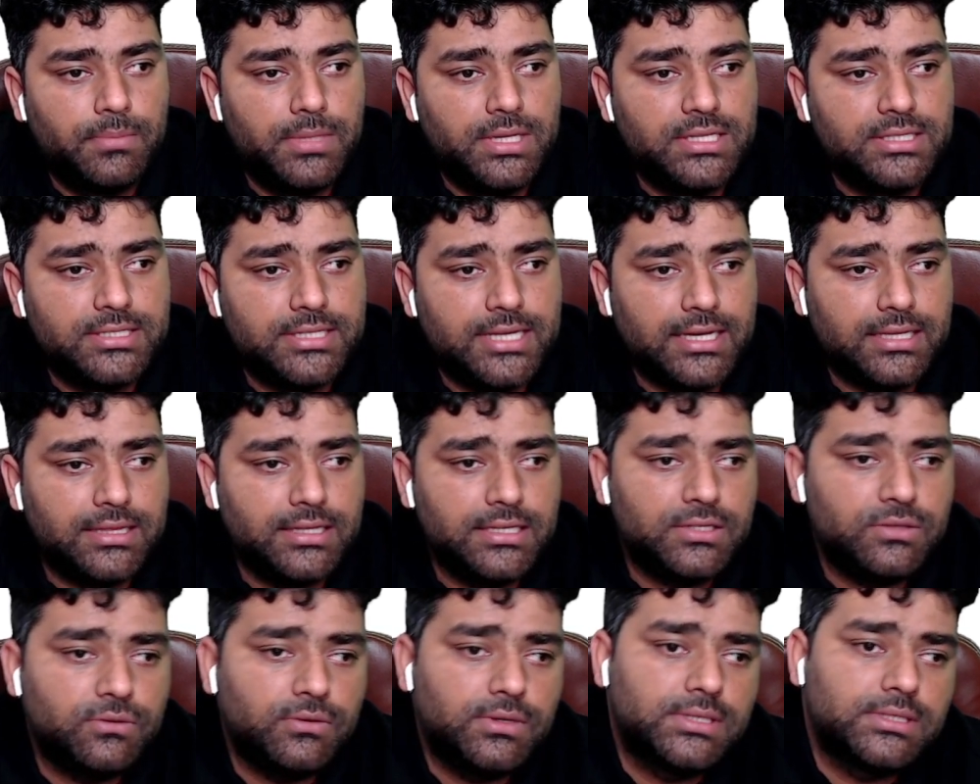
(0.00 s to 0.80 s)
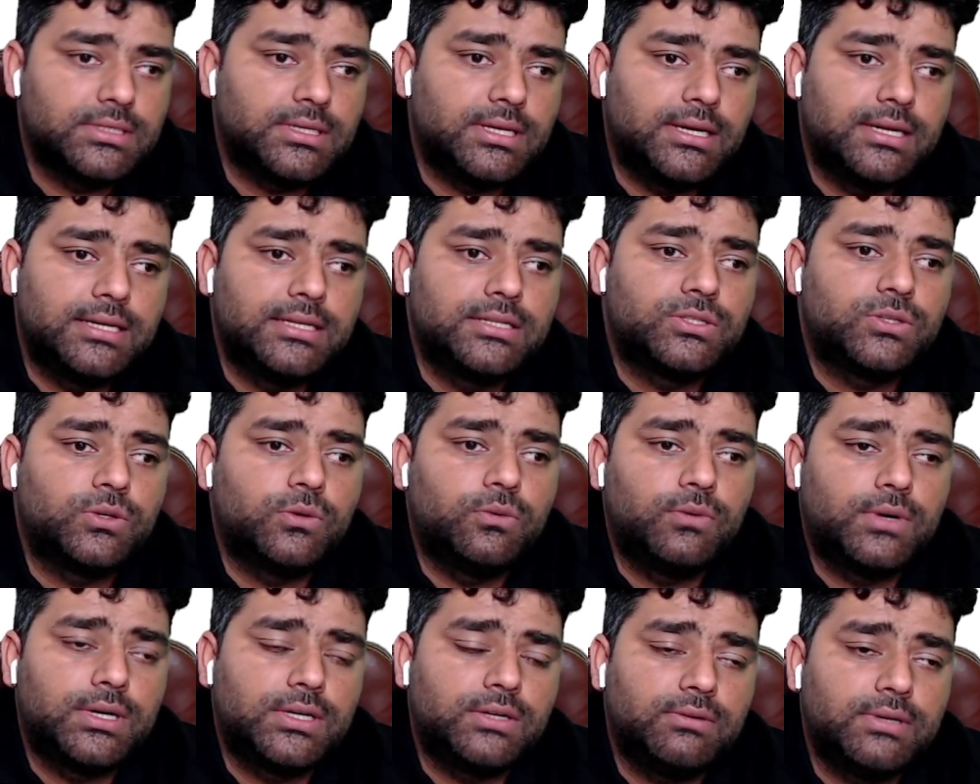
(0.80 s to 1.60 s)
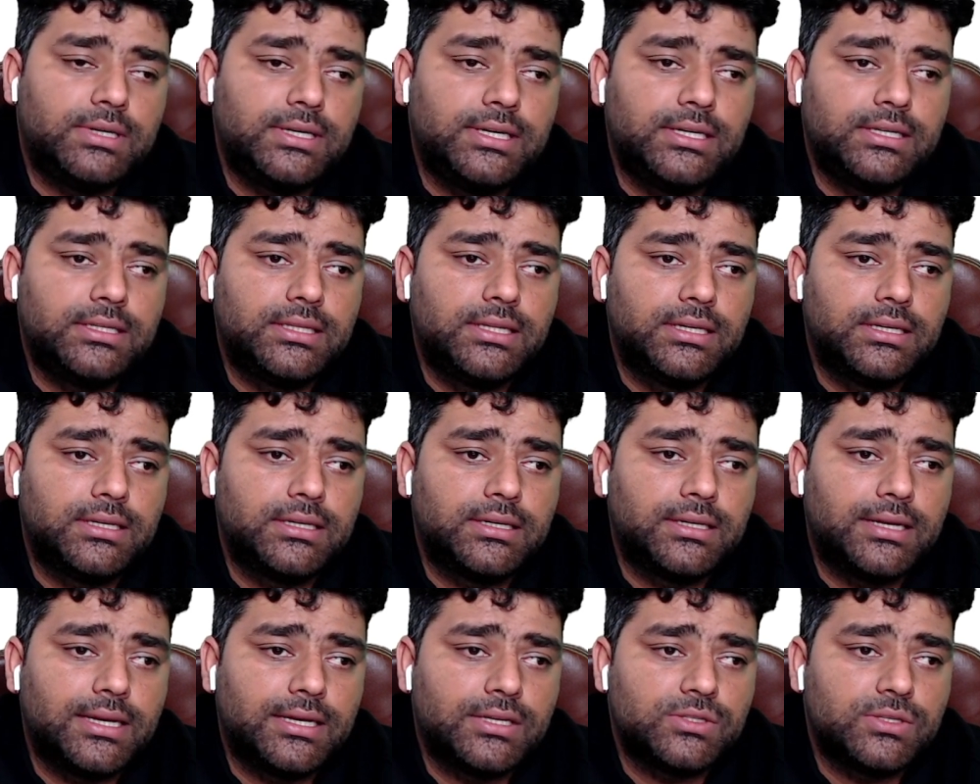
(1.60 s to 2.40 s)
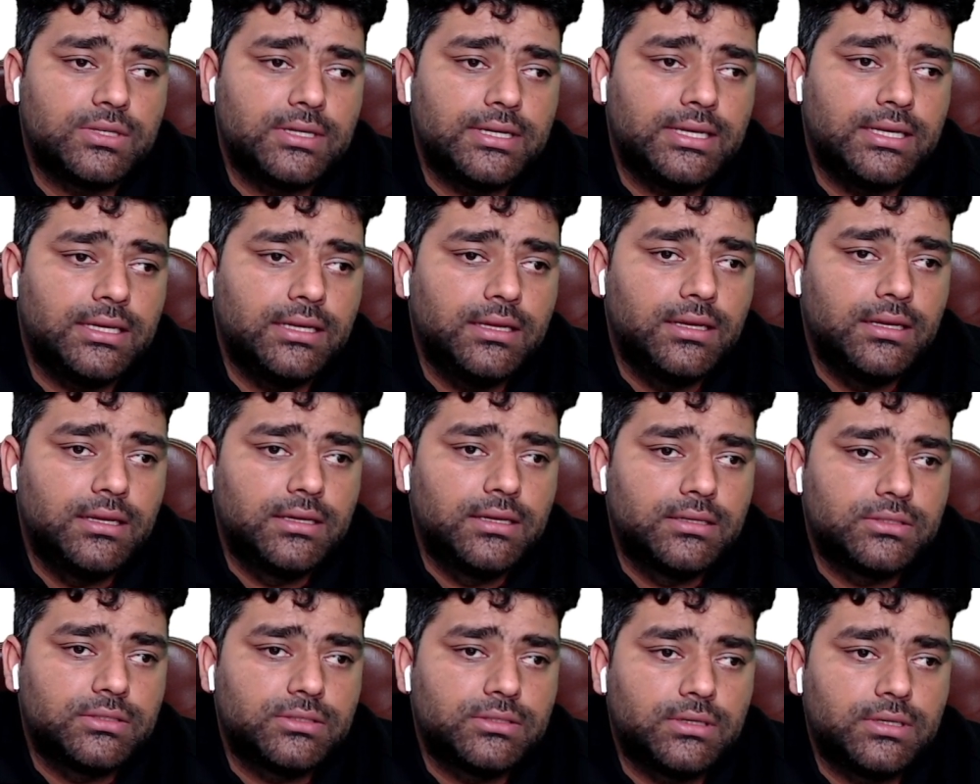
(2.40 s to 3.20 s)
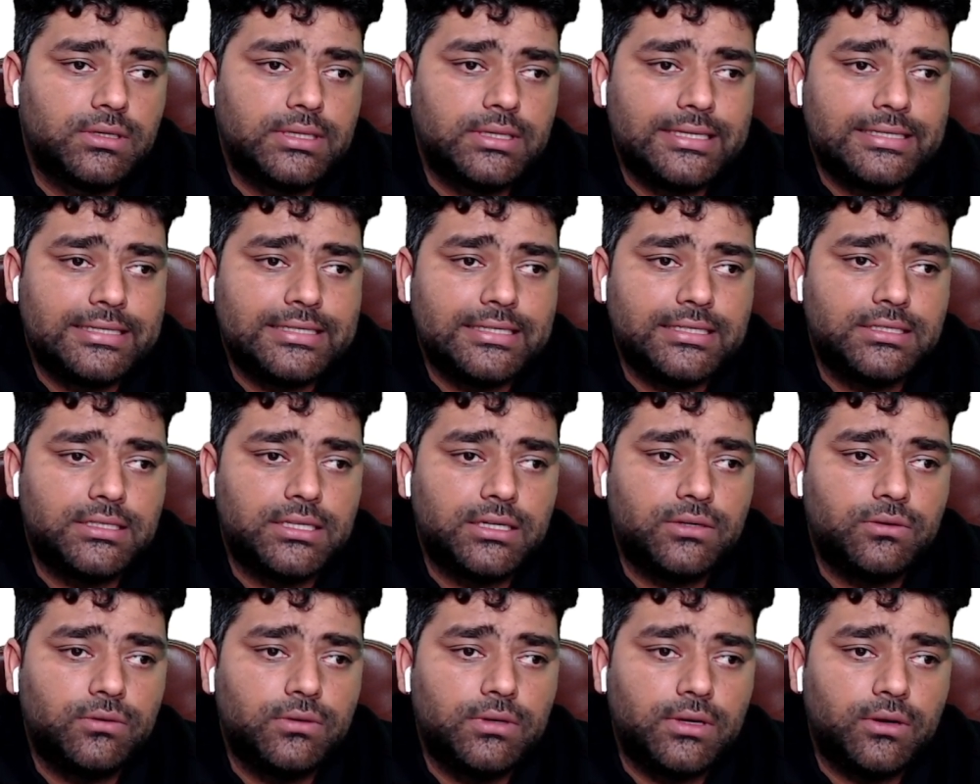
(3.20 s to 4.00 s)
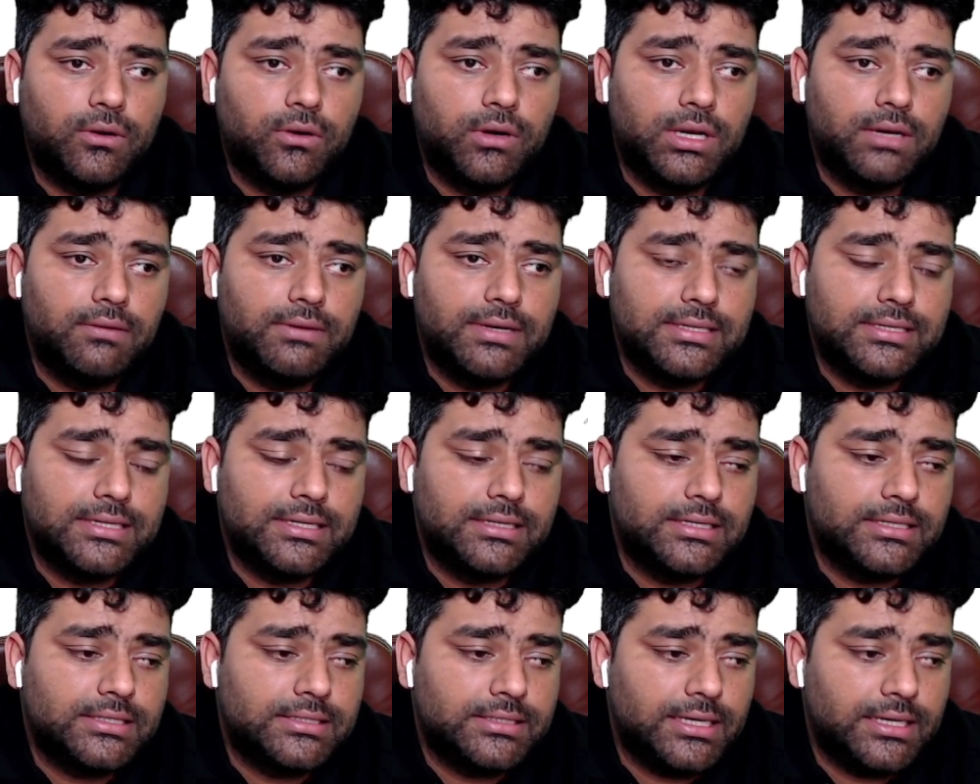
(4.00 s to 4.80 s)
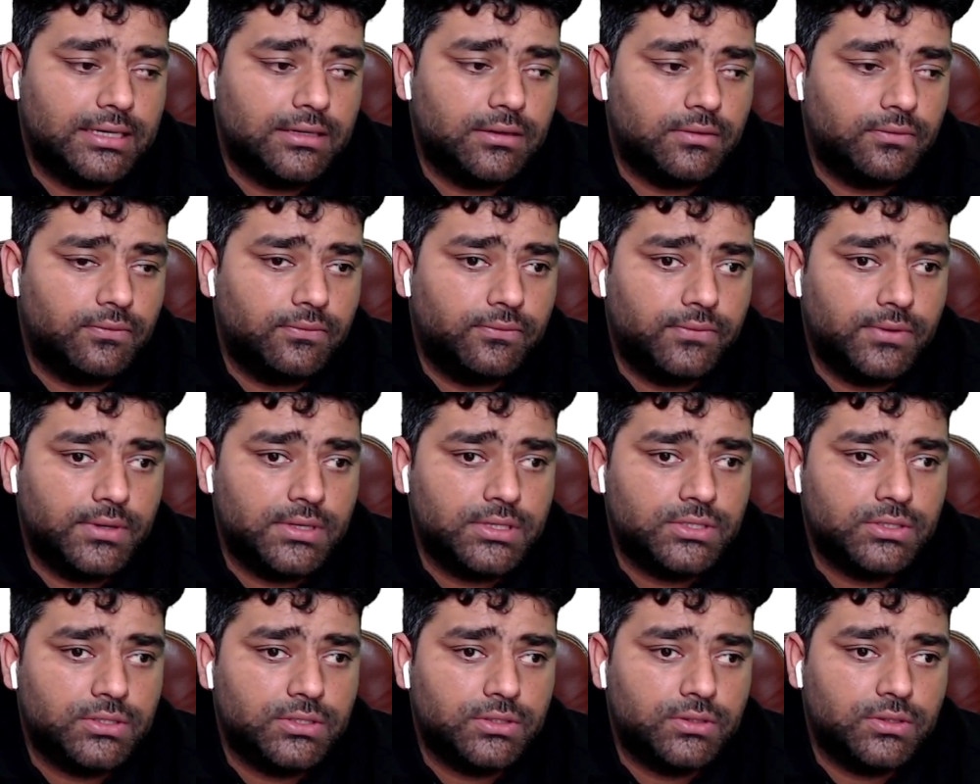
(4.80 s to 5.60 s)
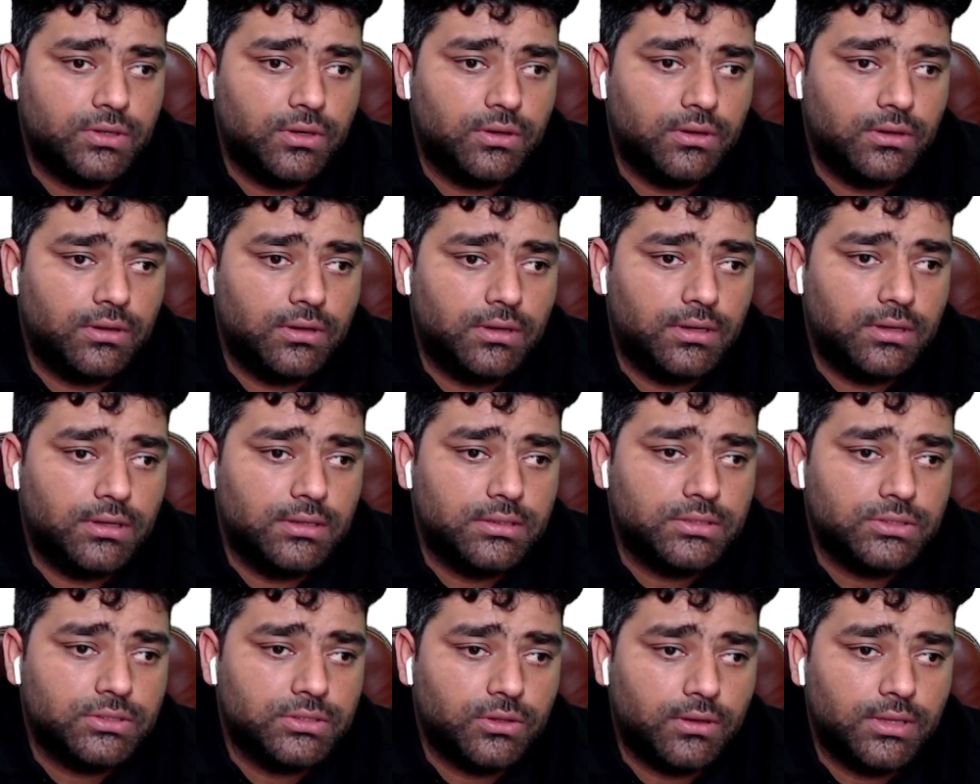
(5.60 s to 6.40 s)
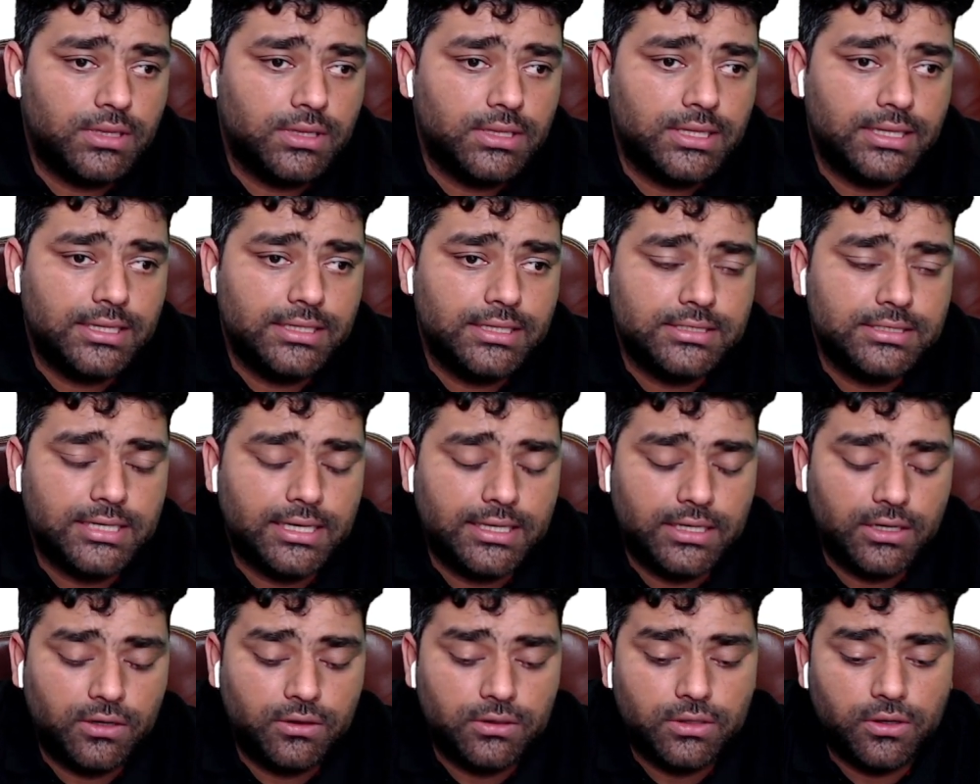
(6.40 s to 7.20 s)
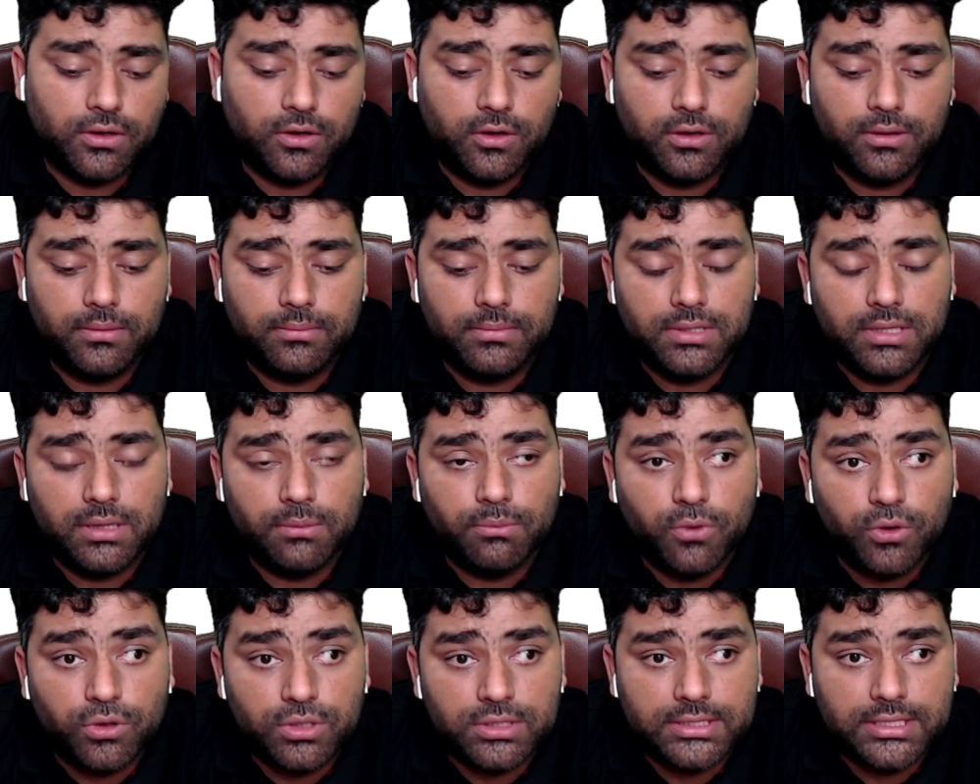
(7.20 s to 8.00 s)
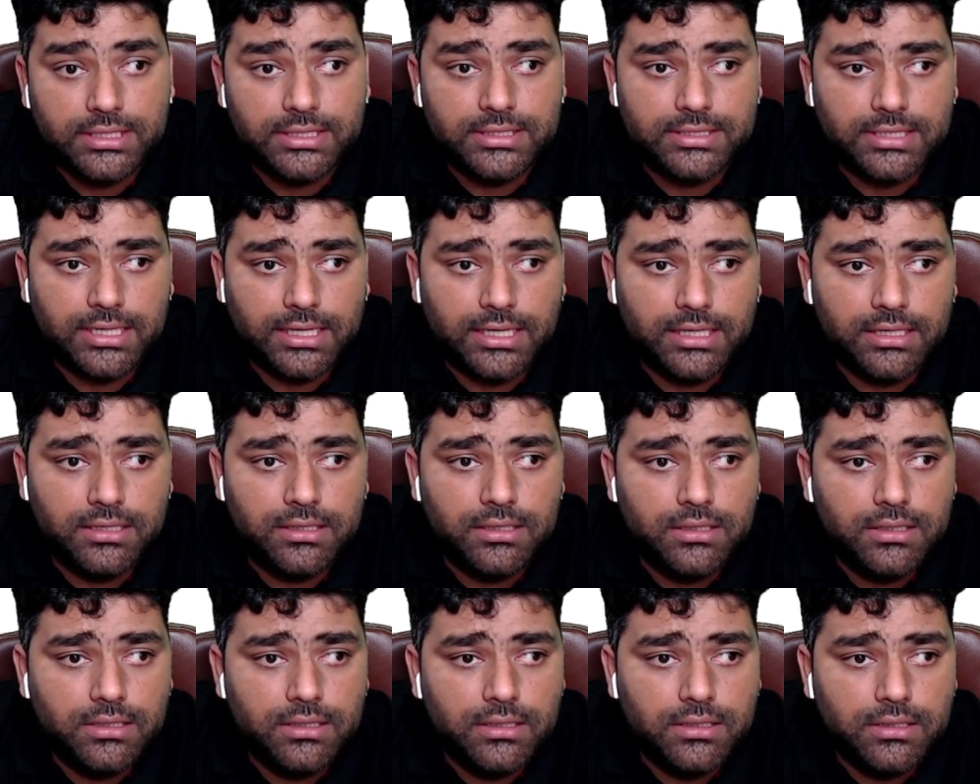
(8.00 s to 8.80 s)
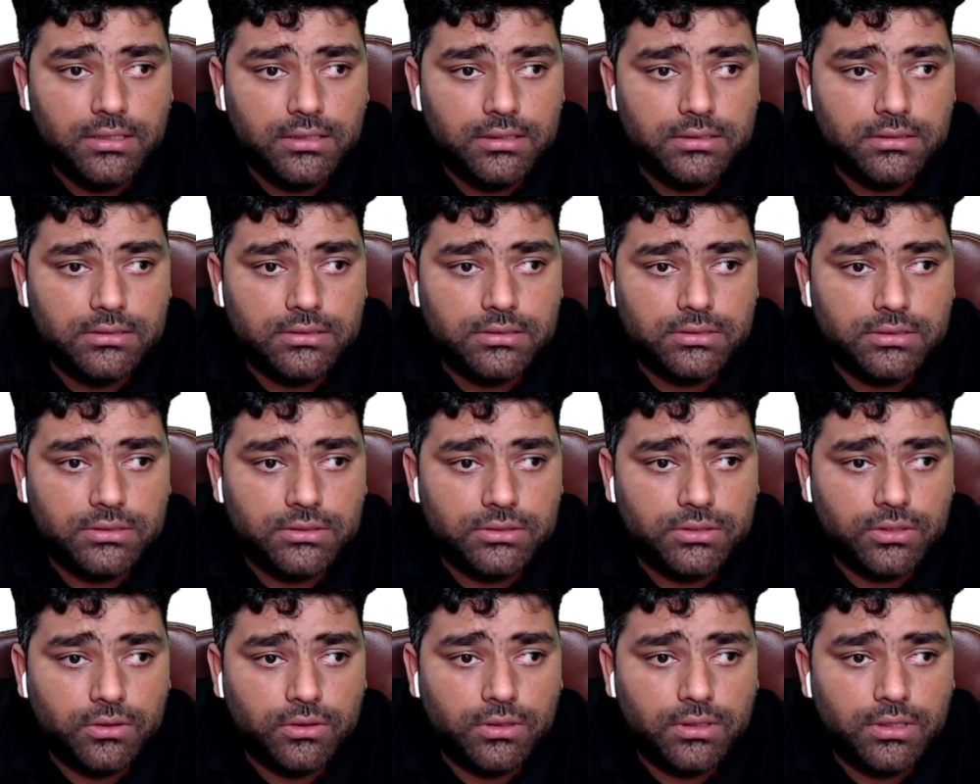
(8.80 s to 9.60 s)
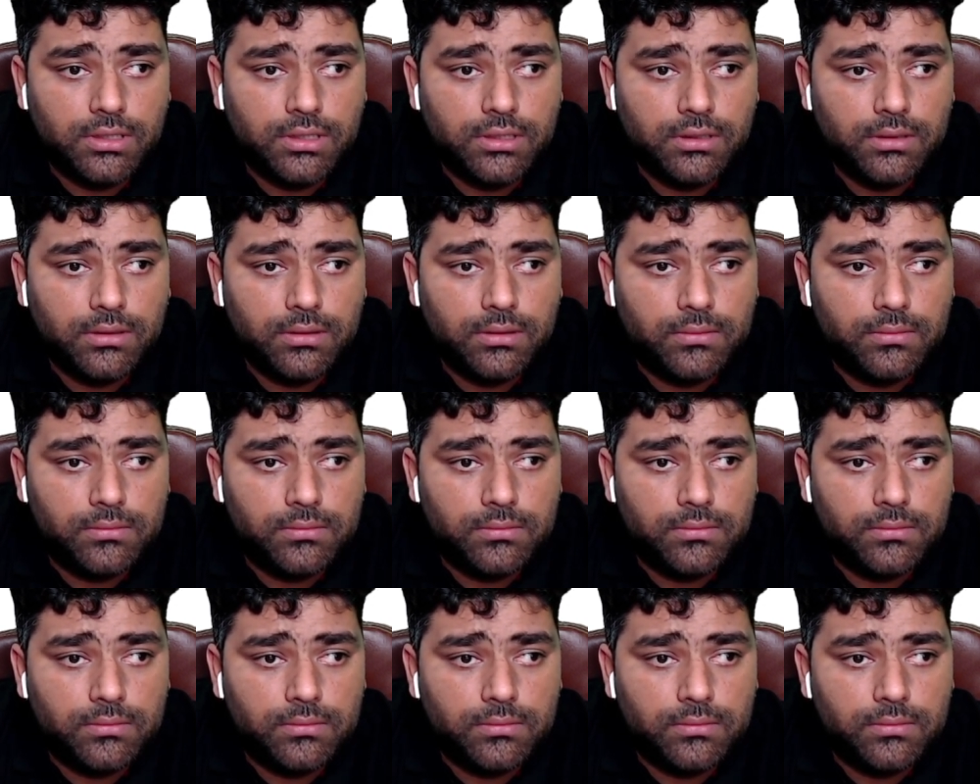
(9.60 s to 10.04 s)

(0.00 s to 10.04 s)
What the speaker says: Please check this one, guys. So what we did there actually, so this is the rule. Always understand first, solve the inside out, or the most inside, solve